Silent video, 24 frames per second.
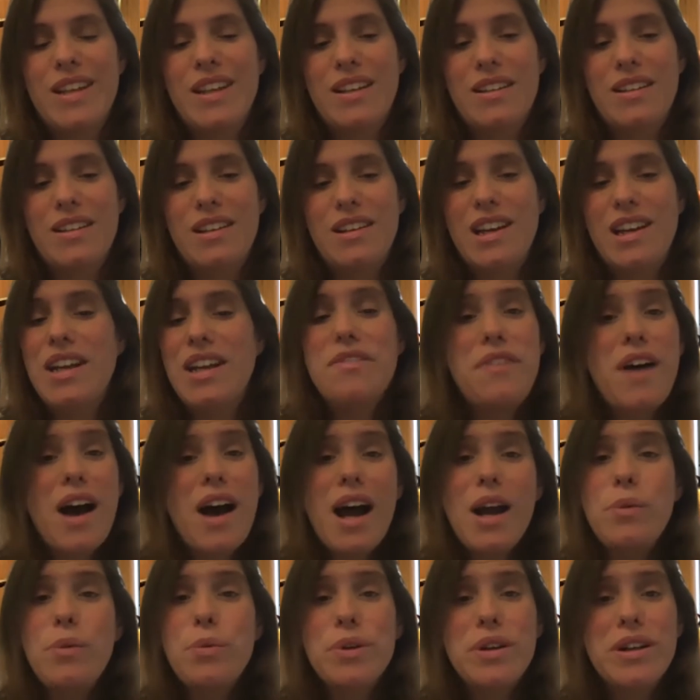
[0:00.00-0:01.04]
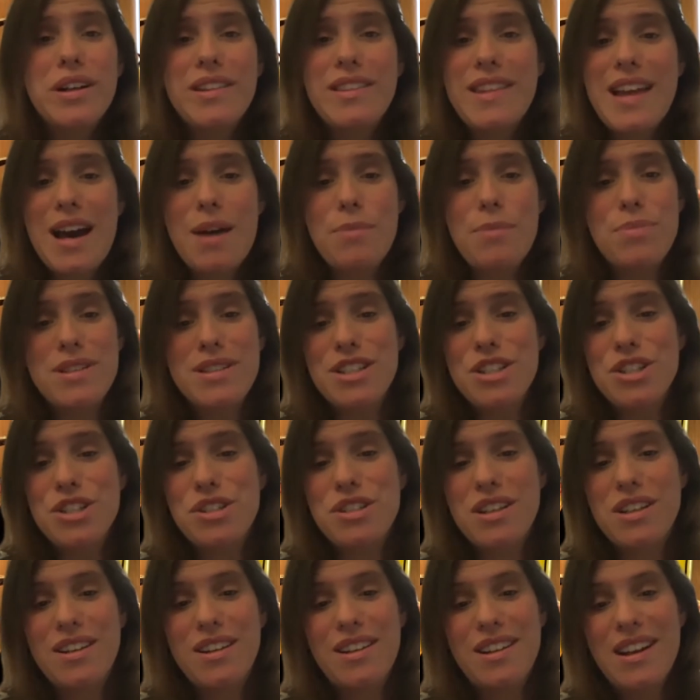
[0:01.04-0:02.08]
And if I were in that
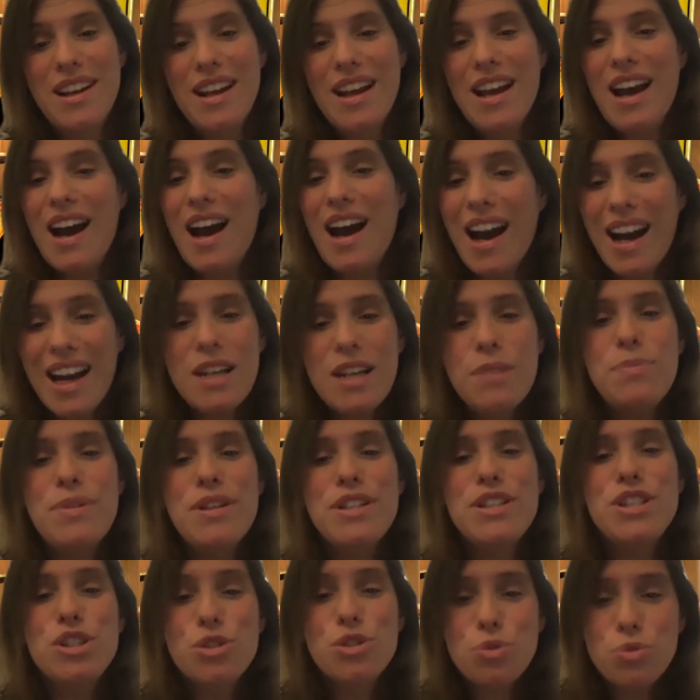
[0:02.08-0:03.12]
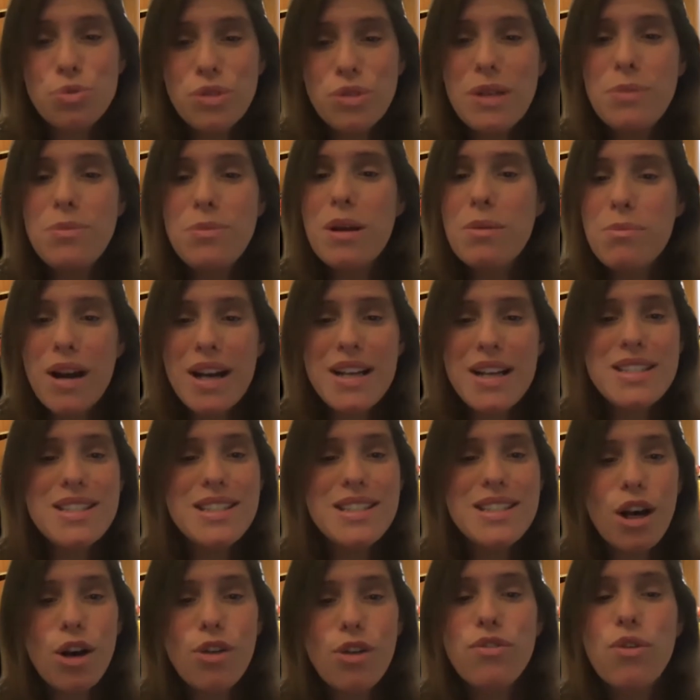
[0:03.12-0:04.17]
position, I'd be screaming
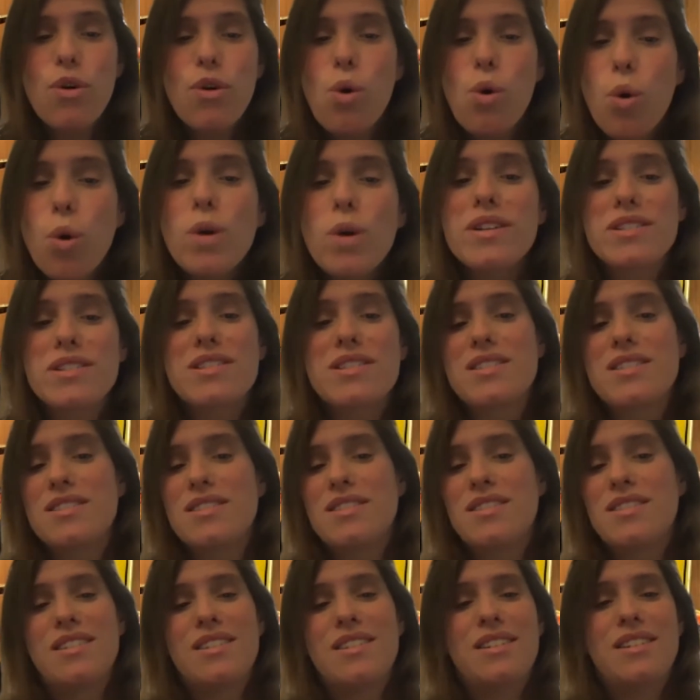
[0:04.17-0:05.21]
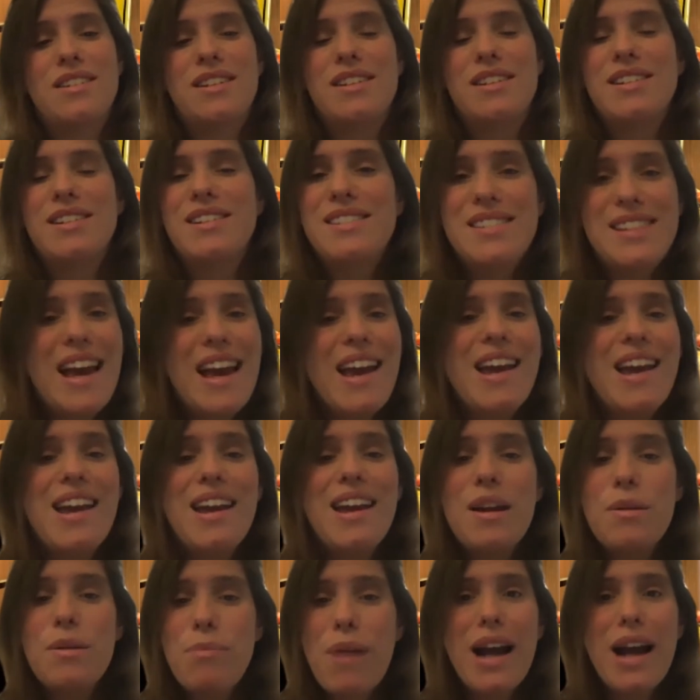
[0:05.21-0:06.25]
myself hoarse, saying
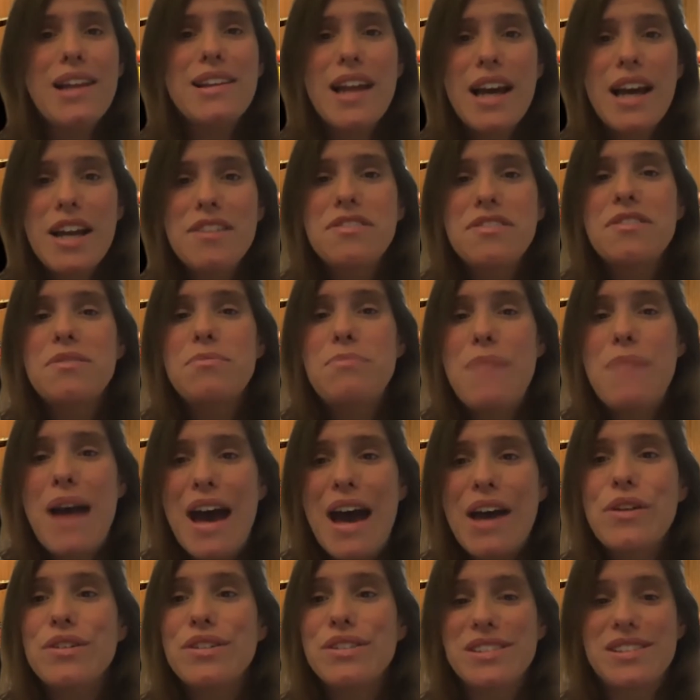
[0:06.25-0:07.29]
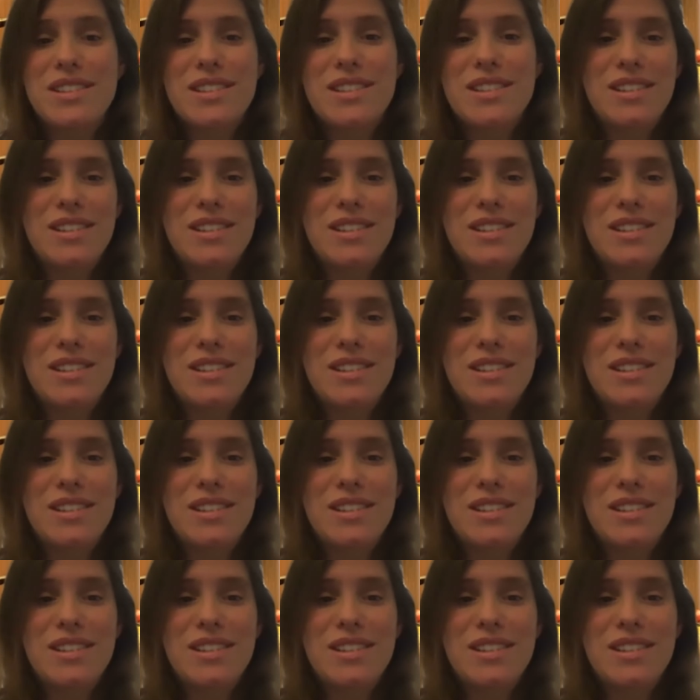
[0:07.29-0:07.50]
my life matters.